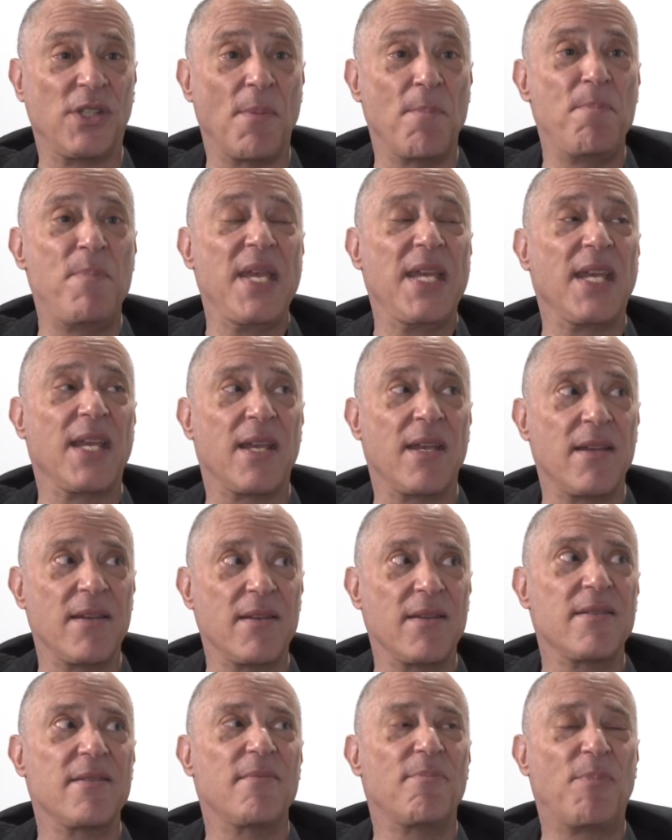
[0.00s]
a big
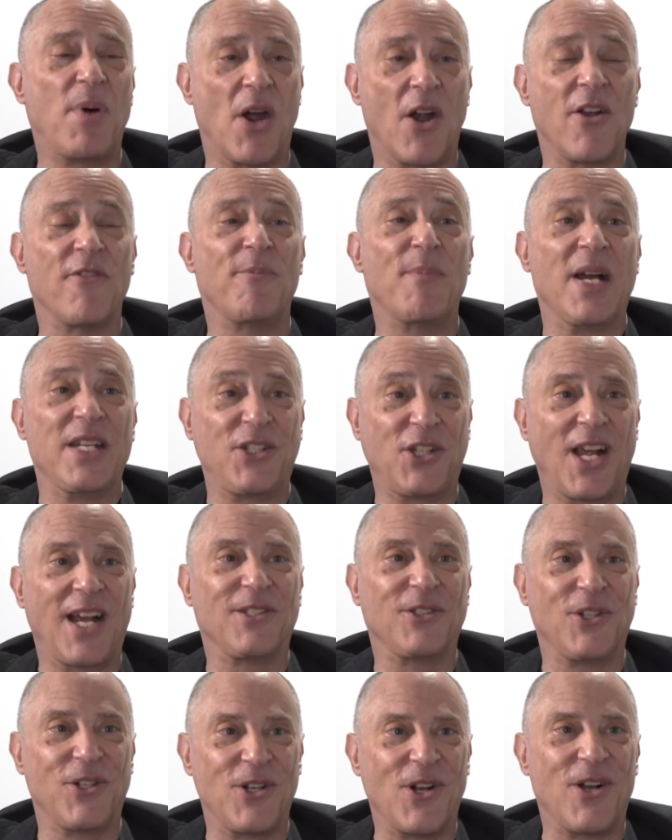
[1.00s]
part of my
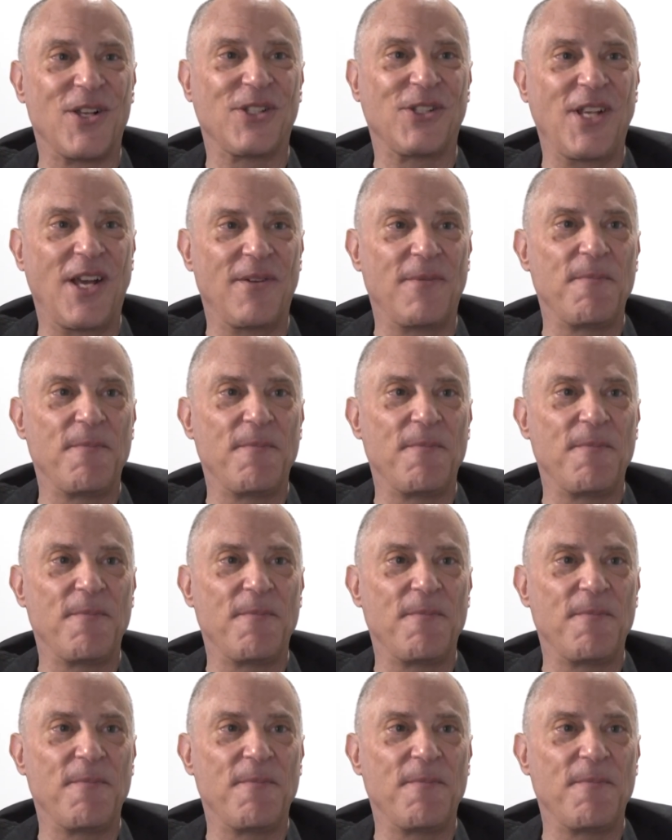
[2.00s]
childhood also.